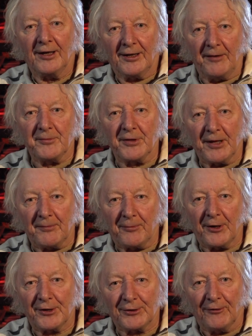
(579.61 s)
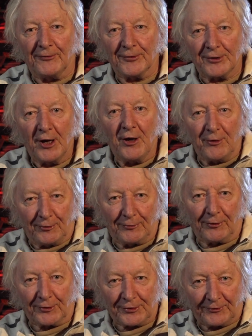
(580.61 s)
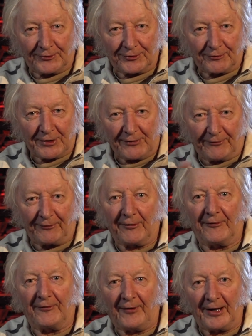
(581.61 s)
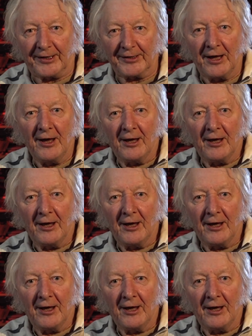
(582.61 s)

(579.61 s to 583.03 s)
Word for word: came to their press conference, who'd crossed the street for a fight.